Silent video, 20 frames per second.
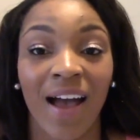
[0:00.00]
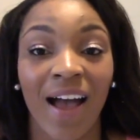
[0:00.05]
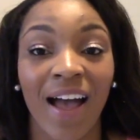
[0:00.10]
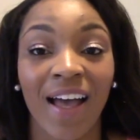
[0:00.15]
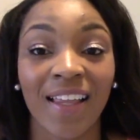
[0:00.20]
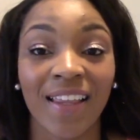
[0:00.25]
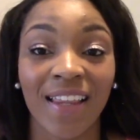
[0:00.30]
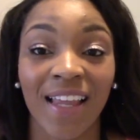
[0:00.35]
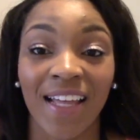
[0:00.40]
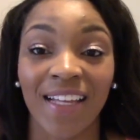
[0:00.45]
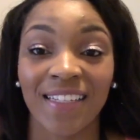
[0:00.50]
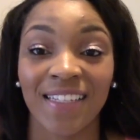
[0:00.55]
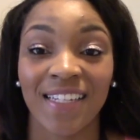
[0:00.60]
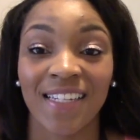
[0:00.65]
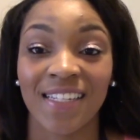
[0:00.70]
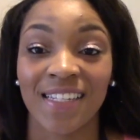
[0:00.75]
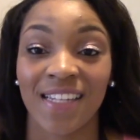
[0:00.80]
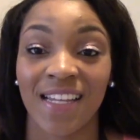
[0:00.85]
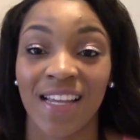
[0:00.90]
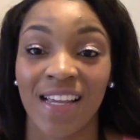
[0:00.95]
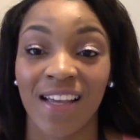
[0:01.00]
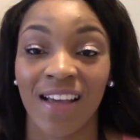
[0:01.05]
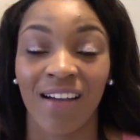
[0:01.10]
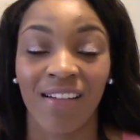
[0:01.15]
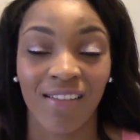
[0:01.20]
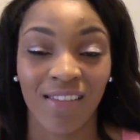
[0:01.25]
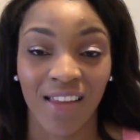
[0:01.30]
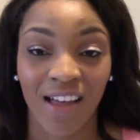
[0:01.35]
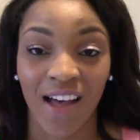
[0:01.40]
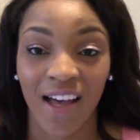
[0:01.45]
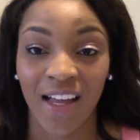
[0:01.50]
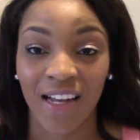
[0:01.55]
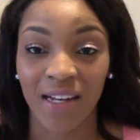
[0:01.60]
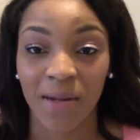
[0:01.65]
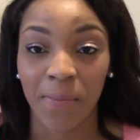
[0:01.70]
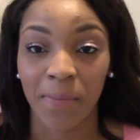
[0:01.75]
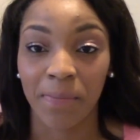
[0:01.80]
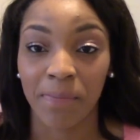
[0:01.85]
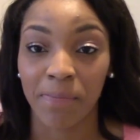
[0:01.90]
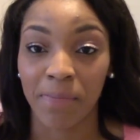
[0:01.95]
I like to sing a lot,
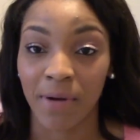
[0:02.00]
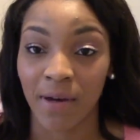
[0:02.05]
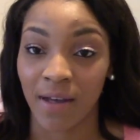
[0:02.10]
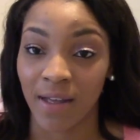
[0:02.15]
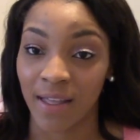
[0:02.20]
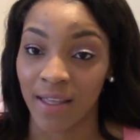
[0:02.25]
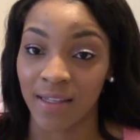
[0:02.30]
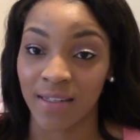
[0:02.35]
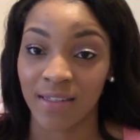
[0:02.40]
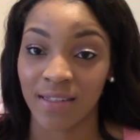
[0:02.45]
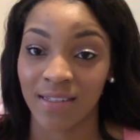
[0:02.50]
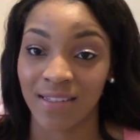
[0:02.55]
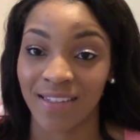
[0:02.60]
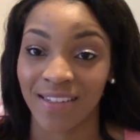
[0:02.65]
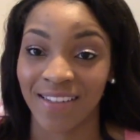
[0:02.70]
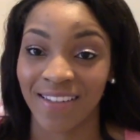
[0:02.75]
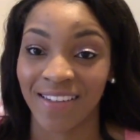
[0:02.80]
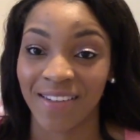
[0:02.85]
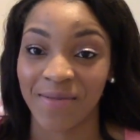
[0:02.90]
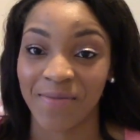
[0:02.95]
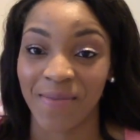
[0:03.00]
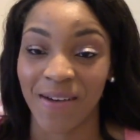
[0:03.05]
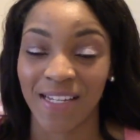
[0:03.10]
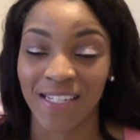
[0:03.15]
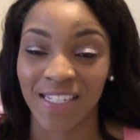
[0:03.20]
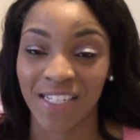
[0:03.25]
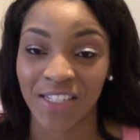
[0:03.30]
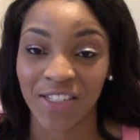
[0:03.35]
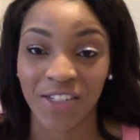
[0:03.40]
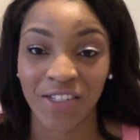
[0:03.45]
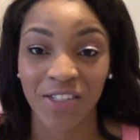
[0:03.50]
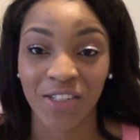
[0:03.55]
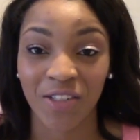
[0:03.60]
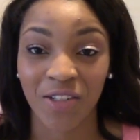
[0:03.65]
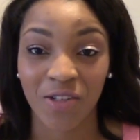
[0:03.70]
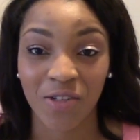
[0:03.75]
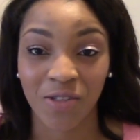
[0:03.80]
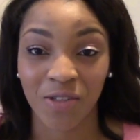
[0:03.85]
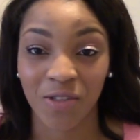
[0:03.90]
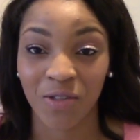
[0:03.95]
but my sisters
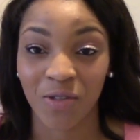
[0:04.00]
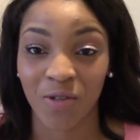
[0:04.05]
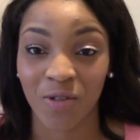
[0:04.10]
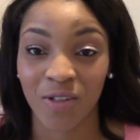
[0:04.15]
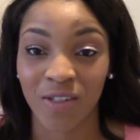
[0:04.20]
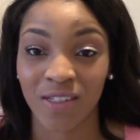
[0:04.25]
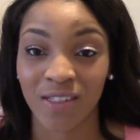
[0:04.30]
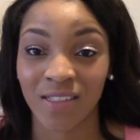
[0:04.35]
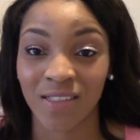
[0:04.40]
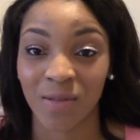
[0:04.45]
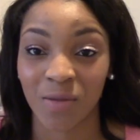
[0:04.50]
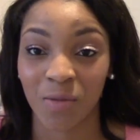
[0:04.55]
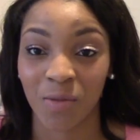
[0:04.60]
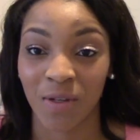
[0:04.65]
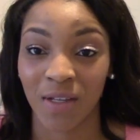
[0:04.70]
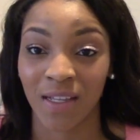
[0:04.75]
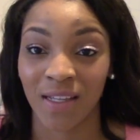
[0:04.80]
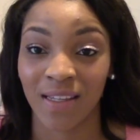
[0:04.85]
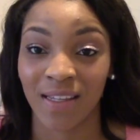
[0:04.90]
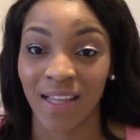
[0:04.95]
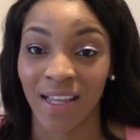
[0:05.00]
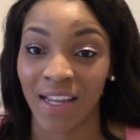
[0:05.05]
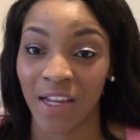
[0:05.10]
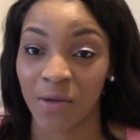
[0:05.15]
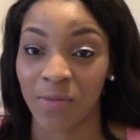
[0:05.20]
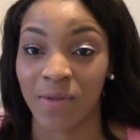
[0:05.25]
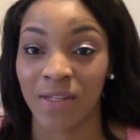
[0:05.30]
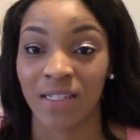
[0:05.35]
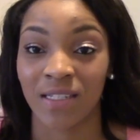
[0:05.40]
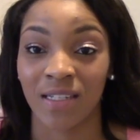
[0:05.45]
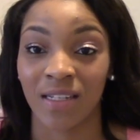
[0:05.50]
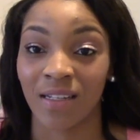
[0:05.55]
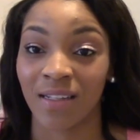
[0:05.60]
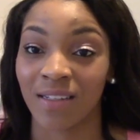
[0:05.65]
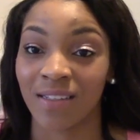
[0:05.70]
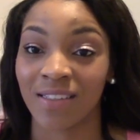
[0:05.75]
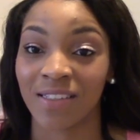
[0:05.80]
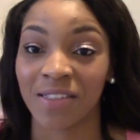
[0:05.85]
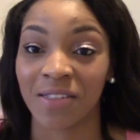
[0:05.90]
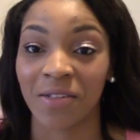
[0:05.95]
close the doors when they hear me
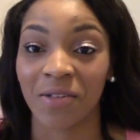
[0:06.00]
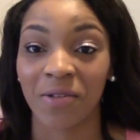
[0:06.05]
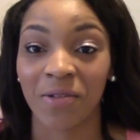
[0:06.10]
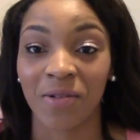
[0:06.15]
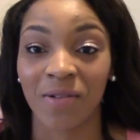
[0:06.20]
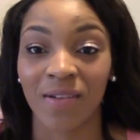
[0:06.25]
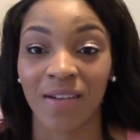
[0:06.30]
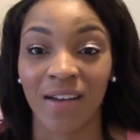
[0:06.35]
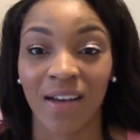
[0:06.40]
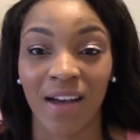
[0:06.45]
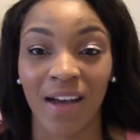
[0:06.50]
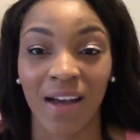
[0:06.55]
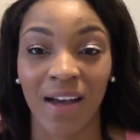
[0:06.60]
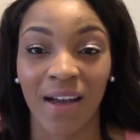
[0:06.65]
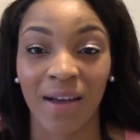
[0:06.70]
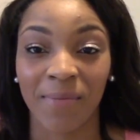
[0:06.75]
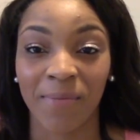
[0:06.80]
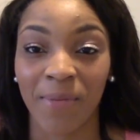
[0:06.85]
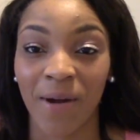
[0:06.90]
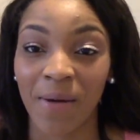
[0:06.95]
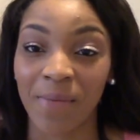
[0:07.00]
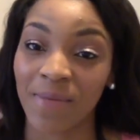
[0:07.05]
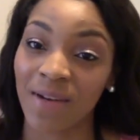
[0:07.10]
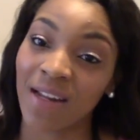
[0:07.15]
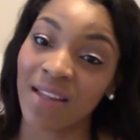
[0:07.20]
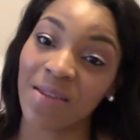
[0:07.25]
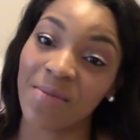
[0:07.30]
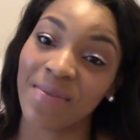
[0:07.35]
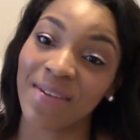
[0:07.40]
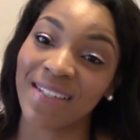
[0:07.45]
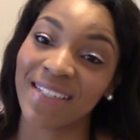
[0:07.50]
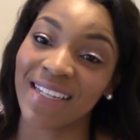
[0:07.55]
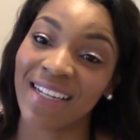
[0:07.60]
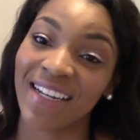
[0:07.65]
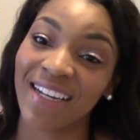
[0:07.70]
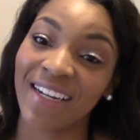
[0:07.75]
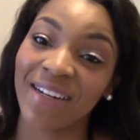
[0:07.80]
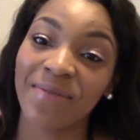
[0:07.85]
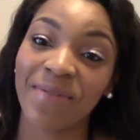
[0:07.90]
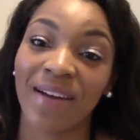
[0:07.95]
sing, so I'm probably not the best
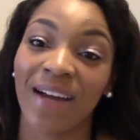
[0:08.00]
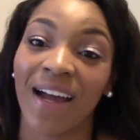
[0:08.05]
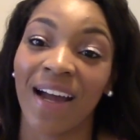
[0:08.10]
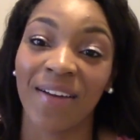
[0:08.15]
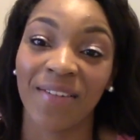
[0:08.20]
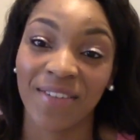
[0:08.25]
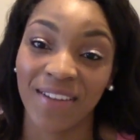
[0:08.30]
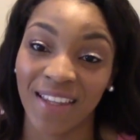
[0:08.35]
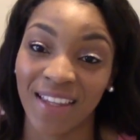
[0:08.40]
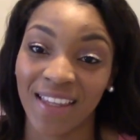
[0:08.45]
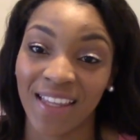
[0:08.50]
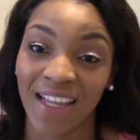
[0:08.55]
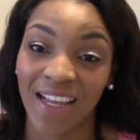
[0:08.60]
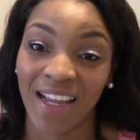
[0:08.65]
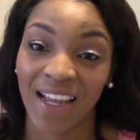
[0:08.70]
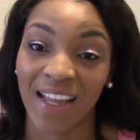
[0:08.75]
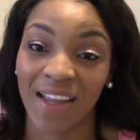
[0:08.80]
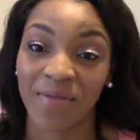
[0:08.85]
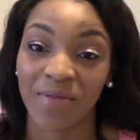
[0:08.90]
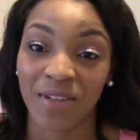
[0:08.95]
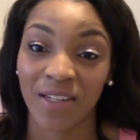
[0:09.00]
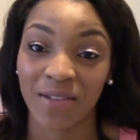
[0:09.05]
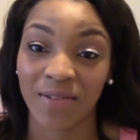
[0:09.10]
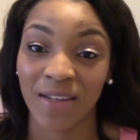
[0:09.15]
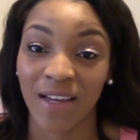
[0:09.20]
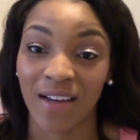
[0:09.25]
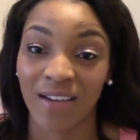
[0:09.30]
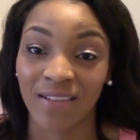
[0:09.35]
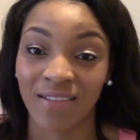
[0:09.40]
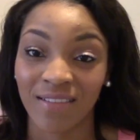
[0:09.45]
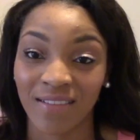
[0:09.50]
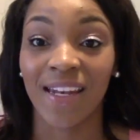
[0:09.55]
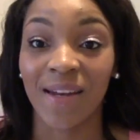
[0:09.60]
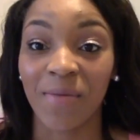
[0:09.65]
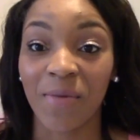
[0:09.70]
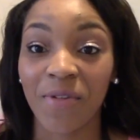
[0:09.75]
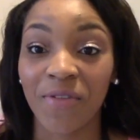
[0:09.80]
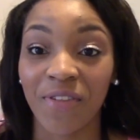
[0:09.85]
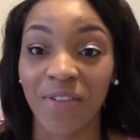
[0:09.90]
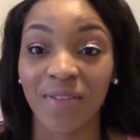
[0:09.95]
singer, but I really think I am deep down.
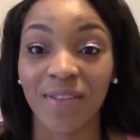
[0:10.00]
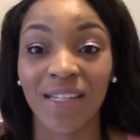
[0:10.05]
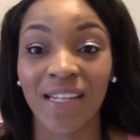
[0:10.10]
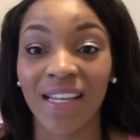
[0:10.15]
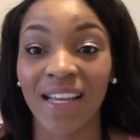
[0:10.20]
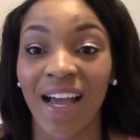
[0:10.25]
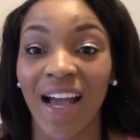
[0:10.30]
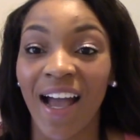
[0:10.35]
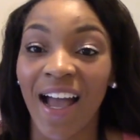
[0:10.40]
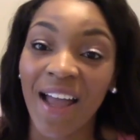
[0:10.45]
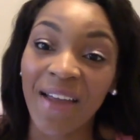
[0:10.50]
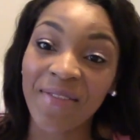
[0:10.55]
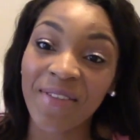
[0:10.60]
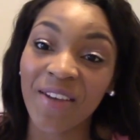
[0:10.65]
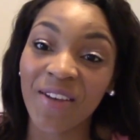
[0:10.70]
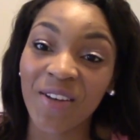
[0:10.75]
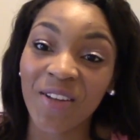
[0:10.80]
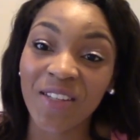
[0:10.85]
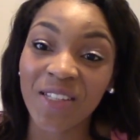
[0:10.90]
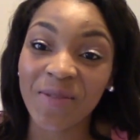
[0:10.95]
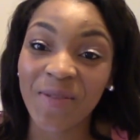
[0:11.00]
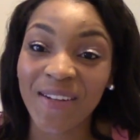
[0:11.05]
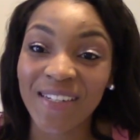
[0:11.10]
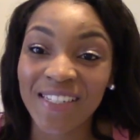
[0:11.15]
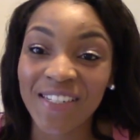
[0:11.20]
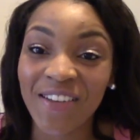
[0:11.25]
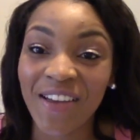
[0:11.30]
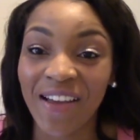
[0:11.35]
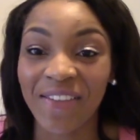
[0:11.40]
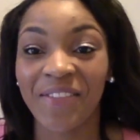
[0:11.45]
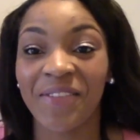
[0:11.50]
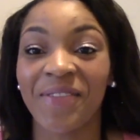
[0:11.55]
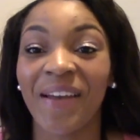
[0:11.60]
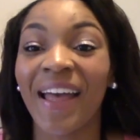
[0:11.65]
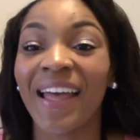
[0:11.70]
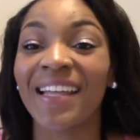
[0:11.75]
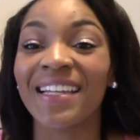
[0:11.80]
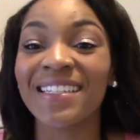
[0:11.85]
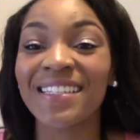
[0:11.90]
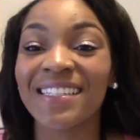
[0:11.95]
Number 50, I am the coolest person you ever
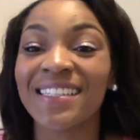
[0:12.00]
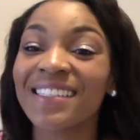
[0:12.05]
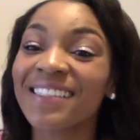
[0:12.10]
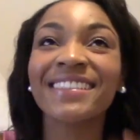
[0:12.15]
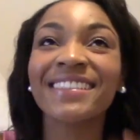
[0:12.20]
met.